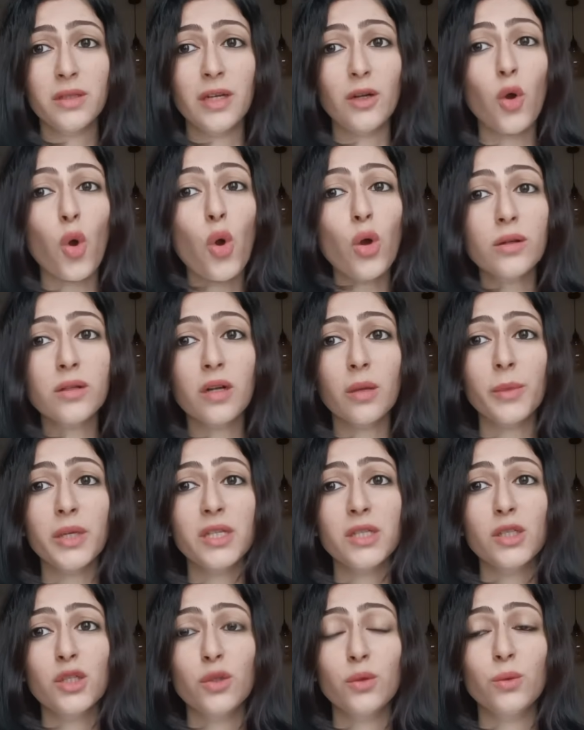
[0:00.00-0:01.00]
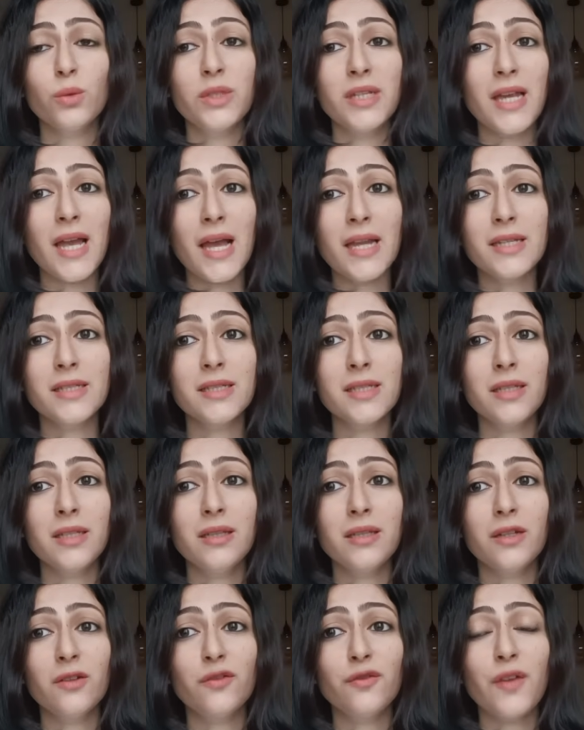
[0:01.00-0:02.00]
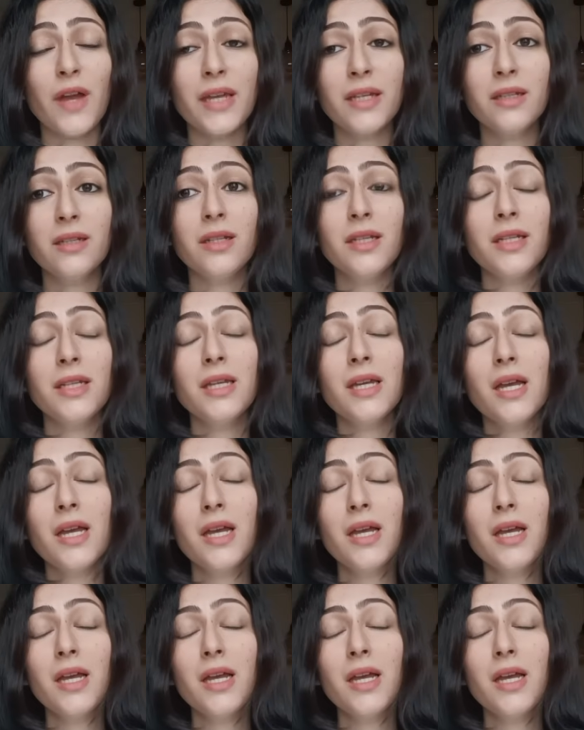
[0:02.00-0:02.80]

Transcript: they're all coming to reality. They're finally,